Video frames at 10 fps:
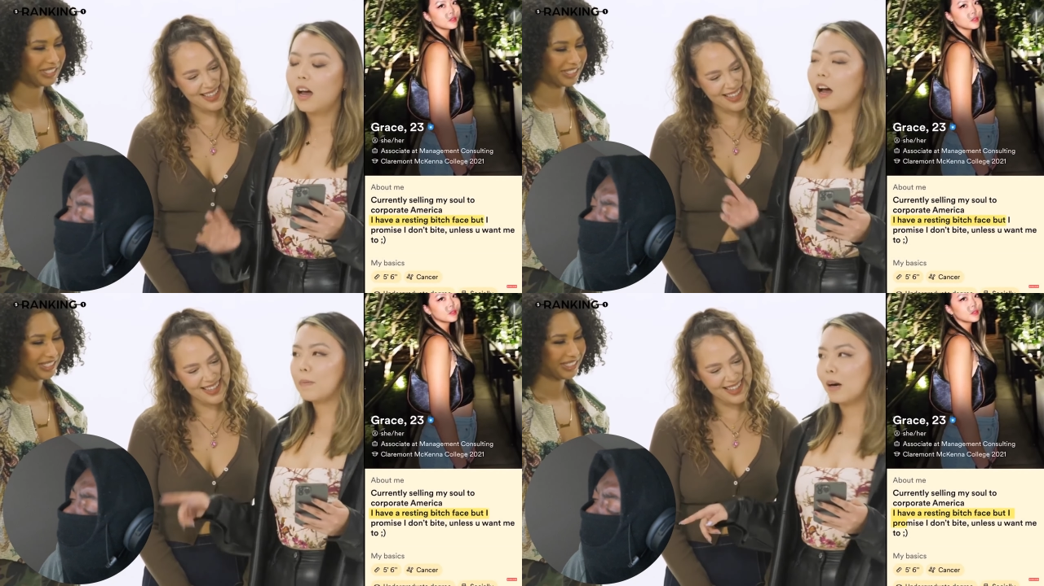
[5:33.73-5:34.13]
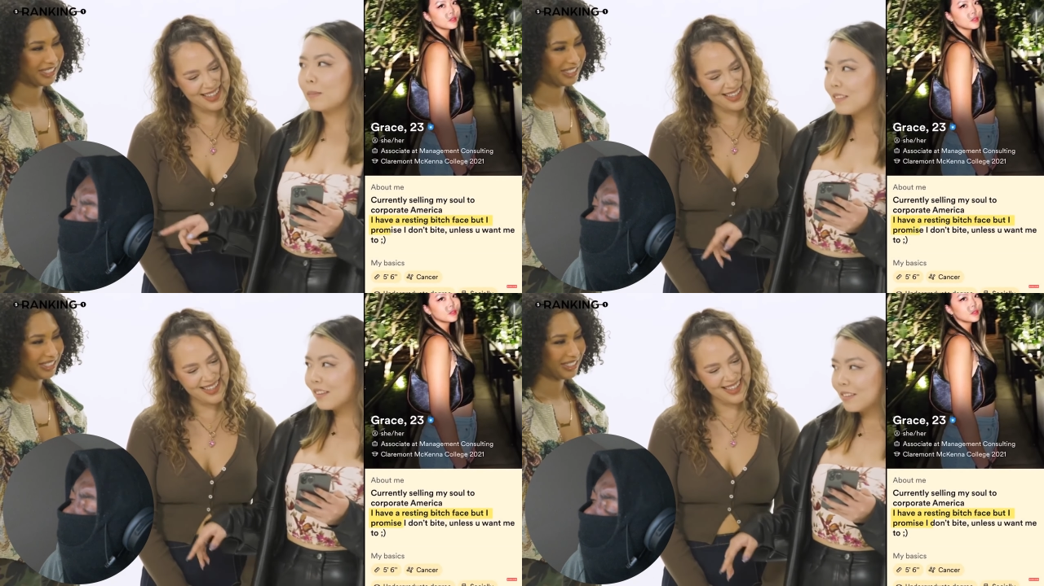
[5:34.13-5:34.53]
Speaker 1: I
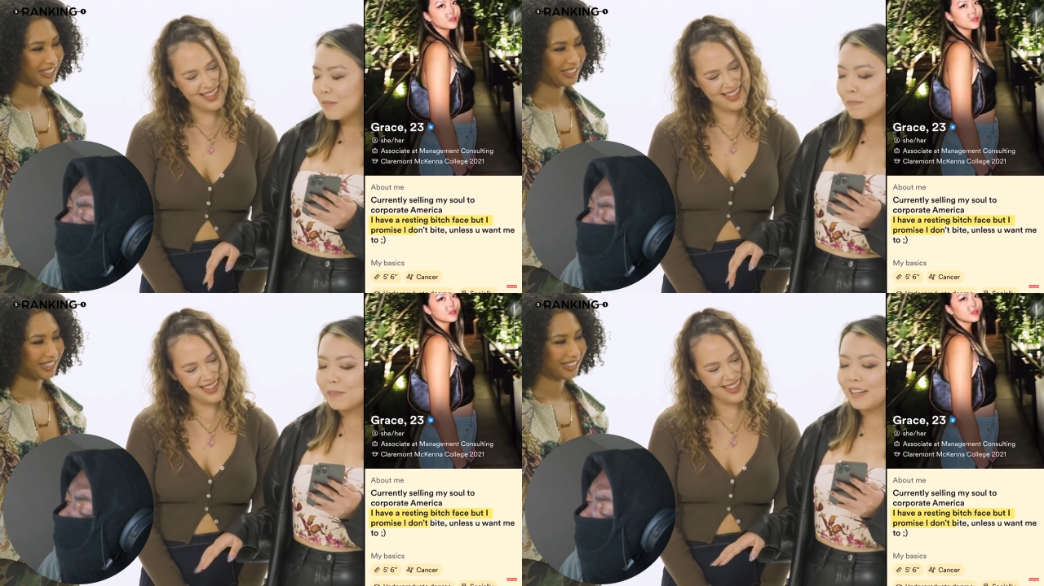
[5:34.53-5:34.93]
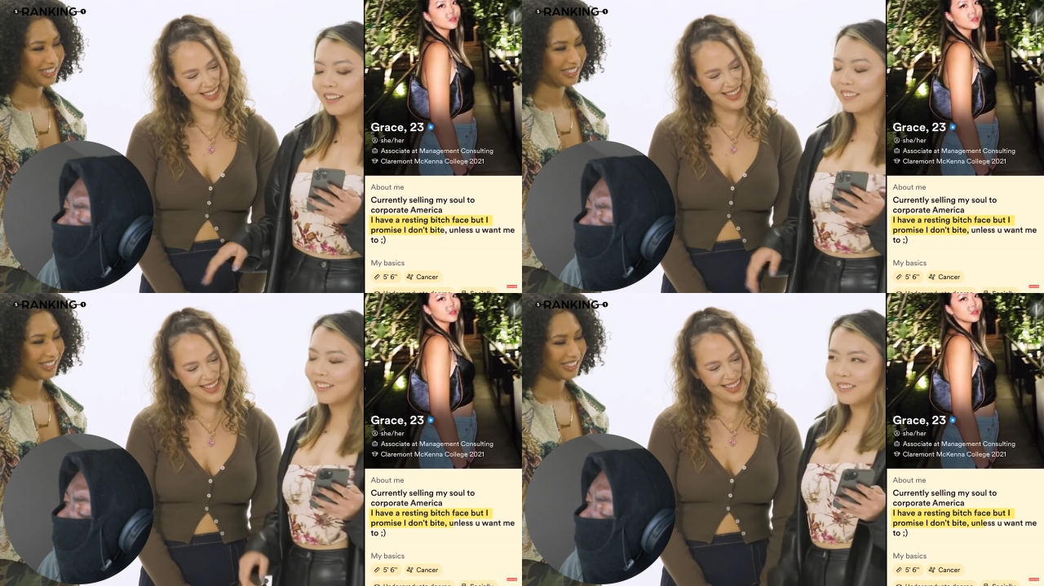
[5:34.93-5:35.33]
promise I don't
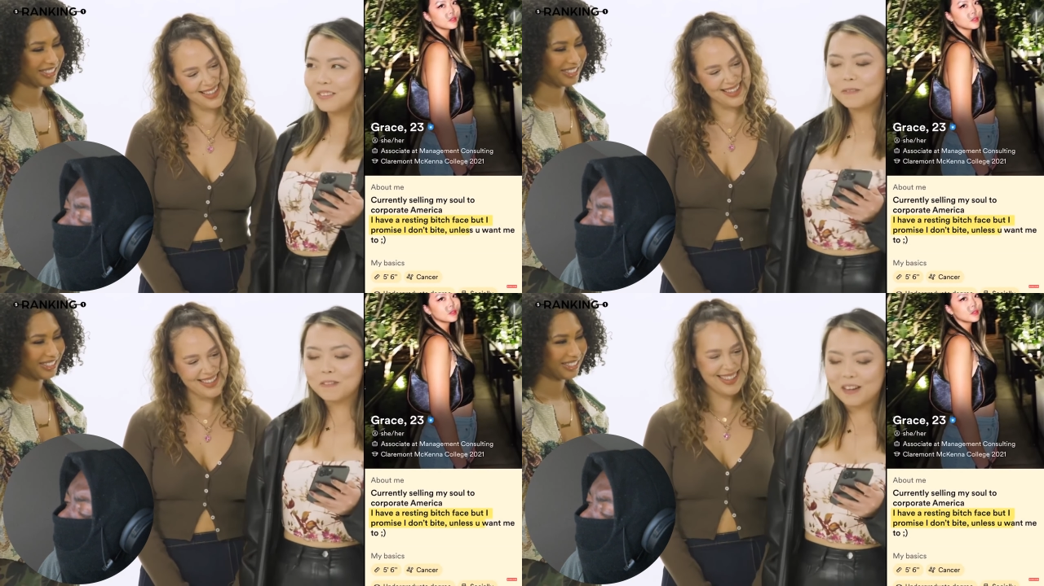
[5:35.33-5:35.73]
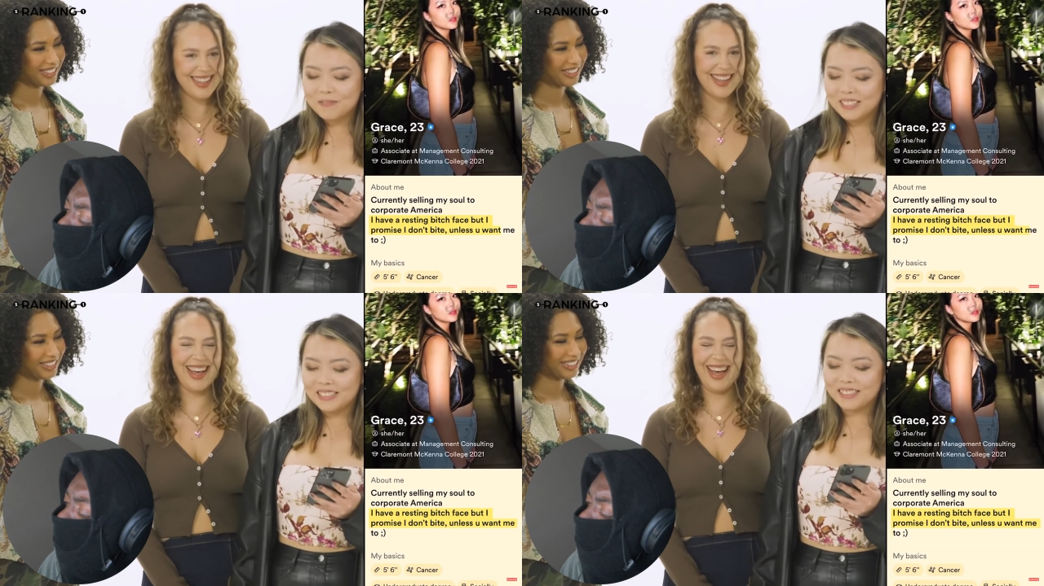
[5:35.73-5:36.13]
bite unless you
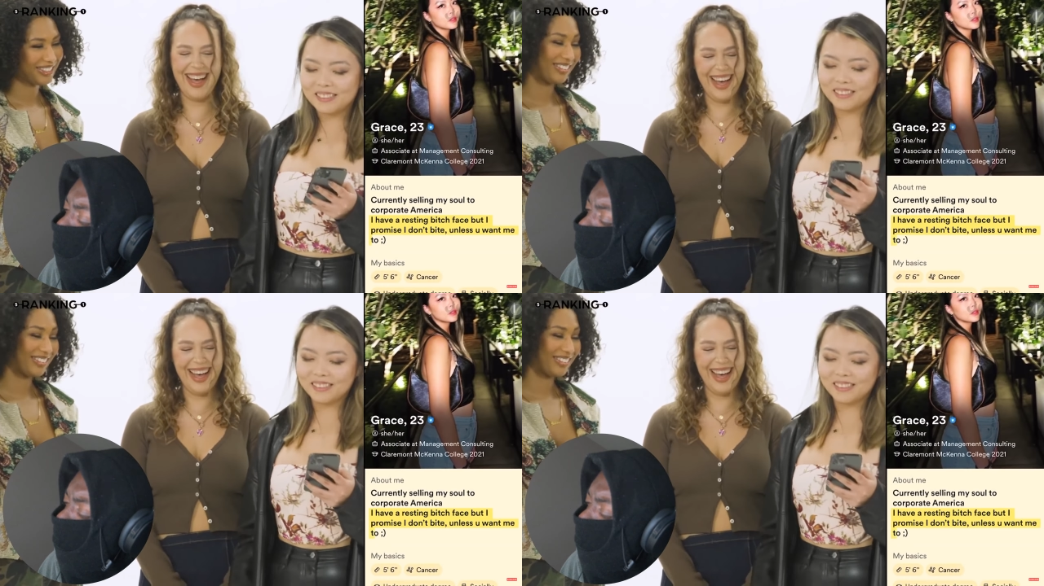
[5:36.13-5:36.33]
want me to.